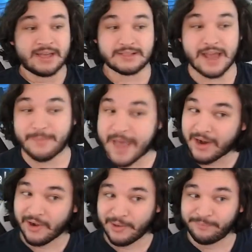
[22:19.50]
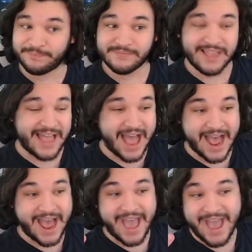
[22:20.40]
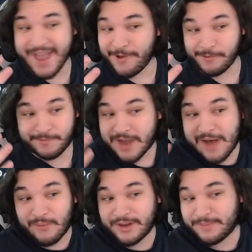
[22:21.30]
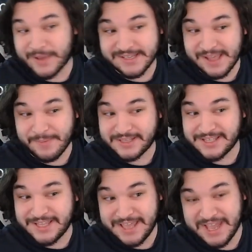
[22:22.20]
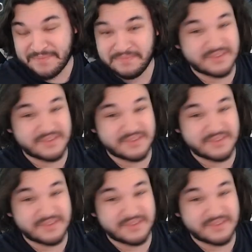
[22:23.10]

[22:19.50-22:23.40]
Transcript: not a bad haul. I got one of the best epics in the game,